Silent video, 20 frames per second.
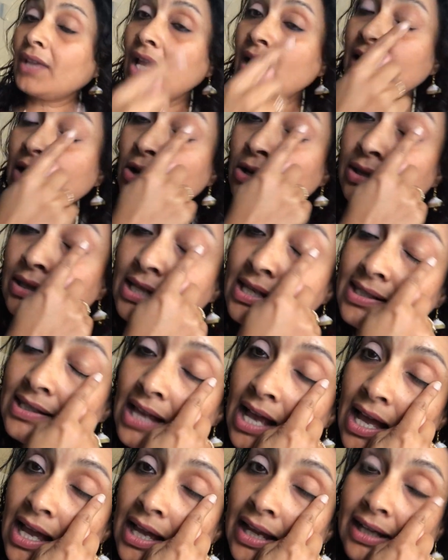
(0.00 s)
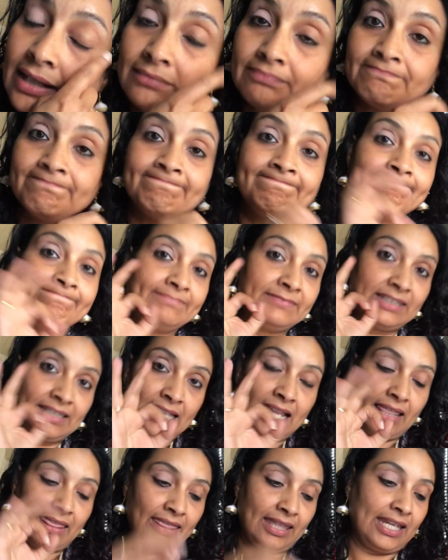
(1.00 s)
And on this eye,
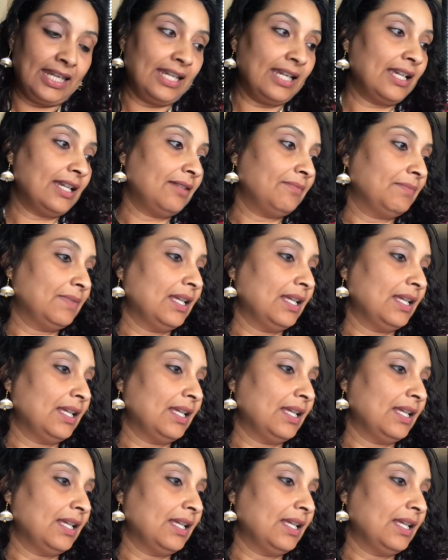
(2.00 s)
nothing.